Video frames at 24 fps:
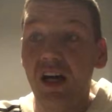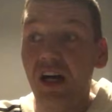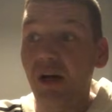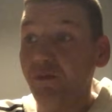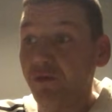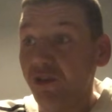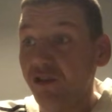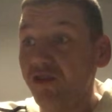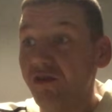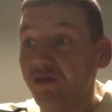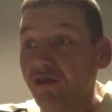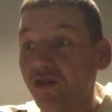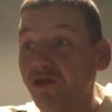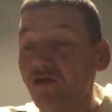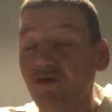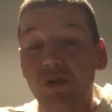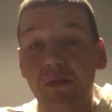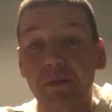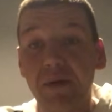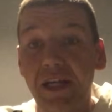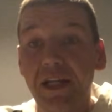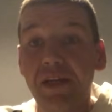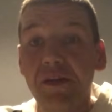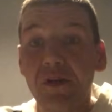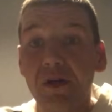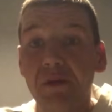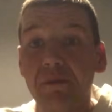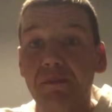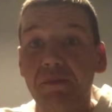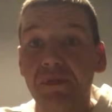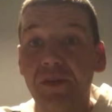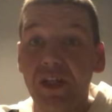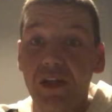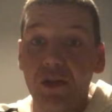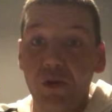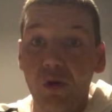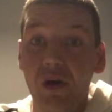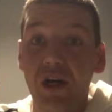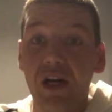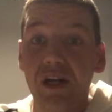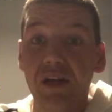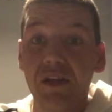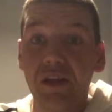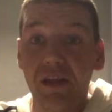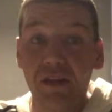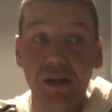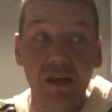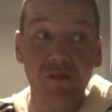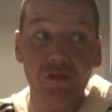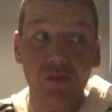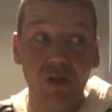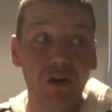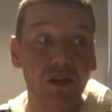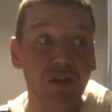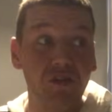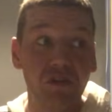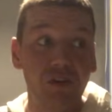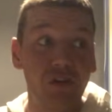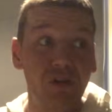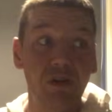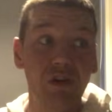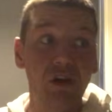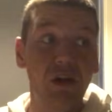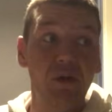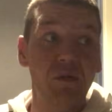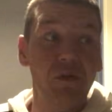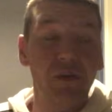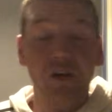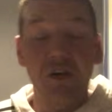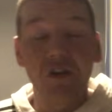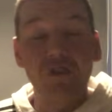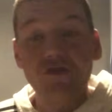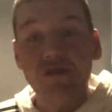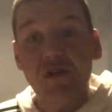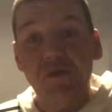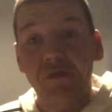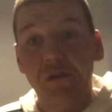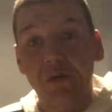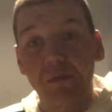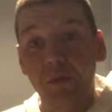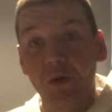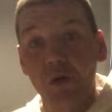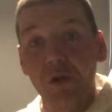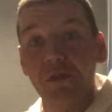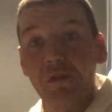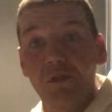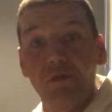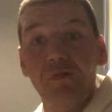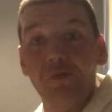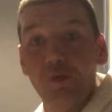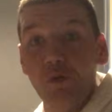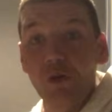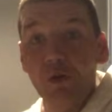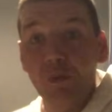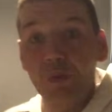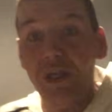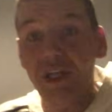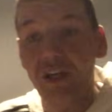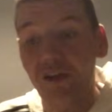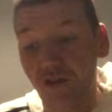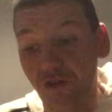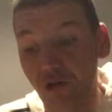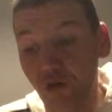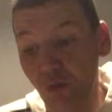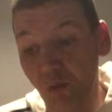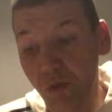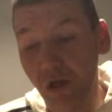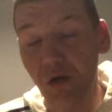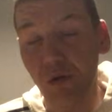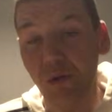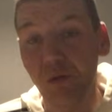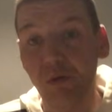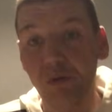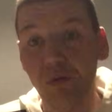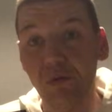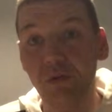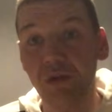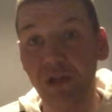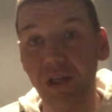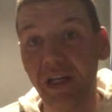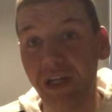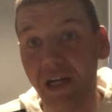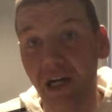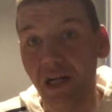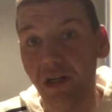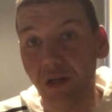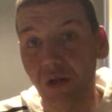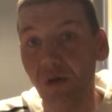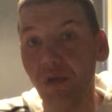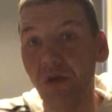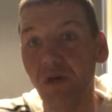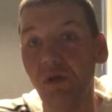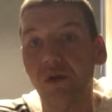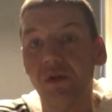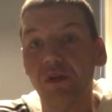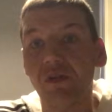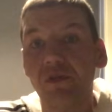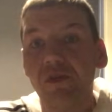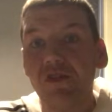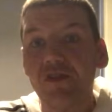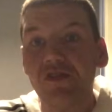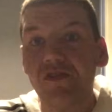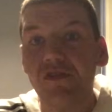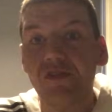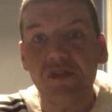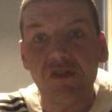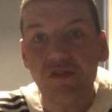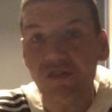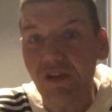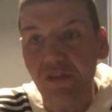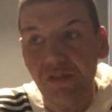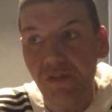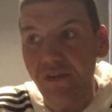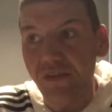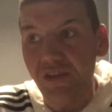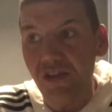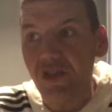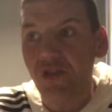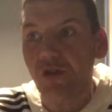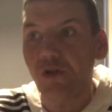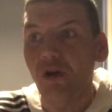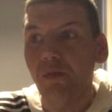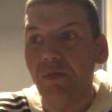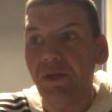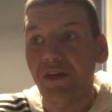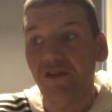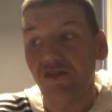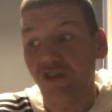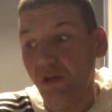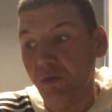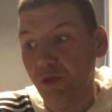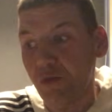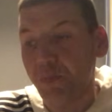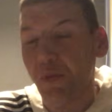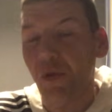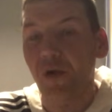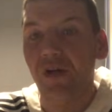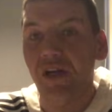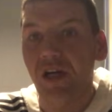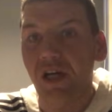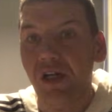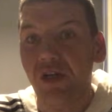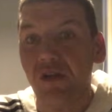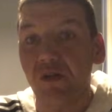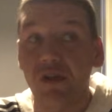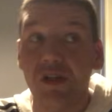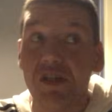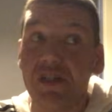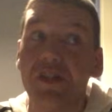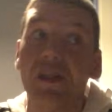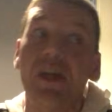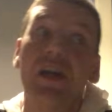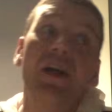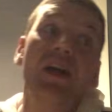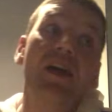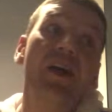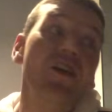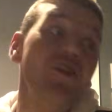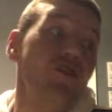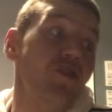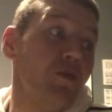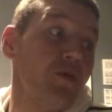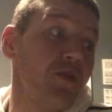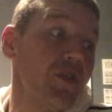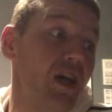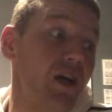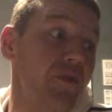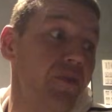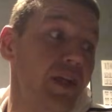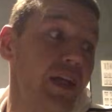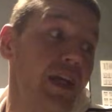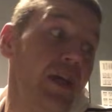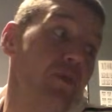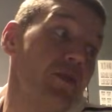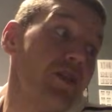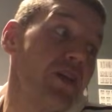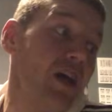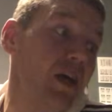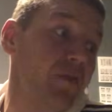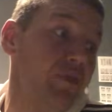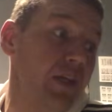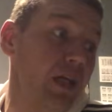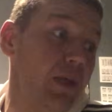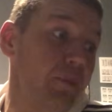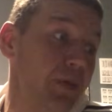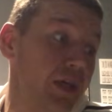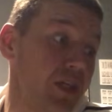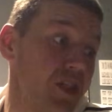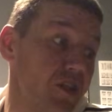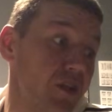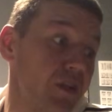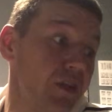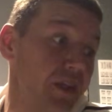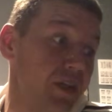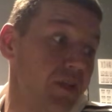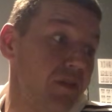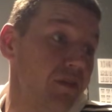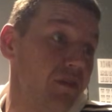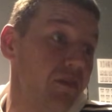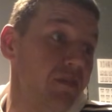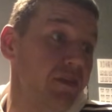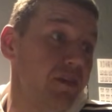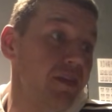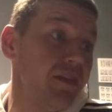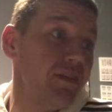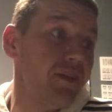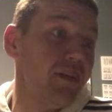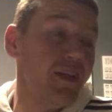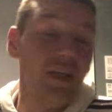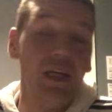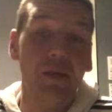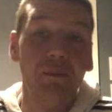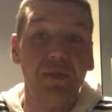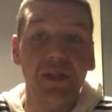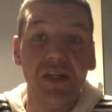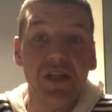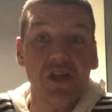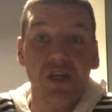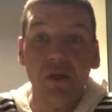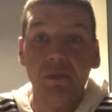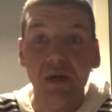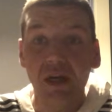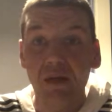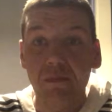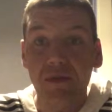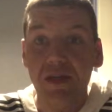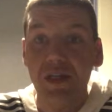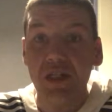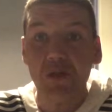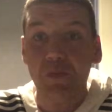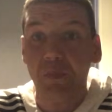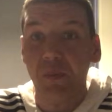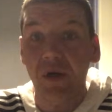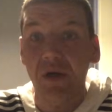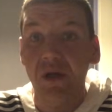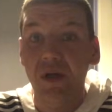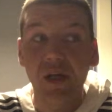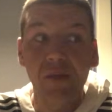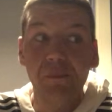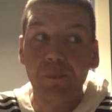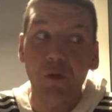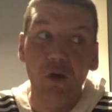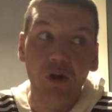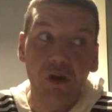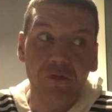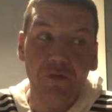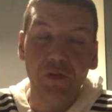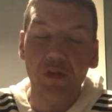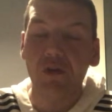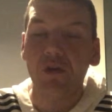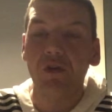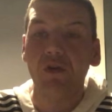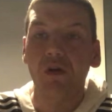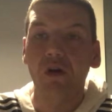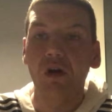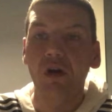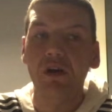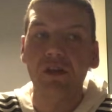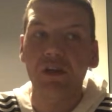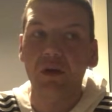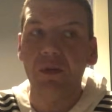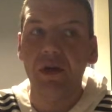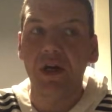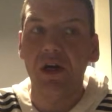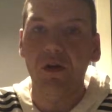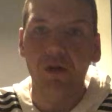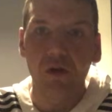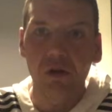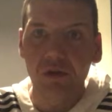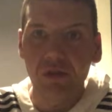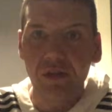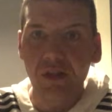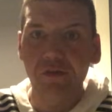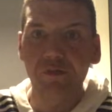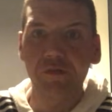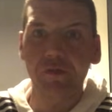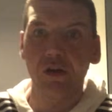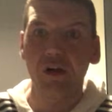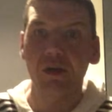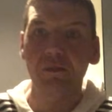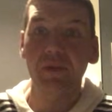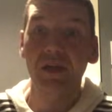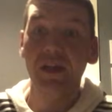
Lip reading: just remind them that you are, as long as you're not out of the country for more than 4 weeks, you can go. There's nothing to stop you. She was putting it across that he was having to basically to keep these commitments, but not if you're on holiday with a holiday form.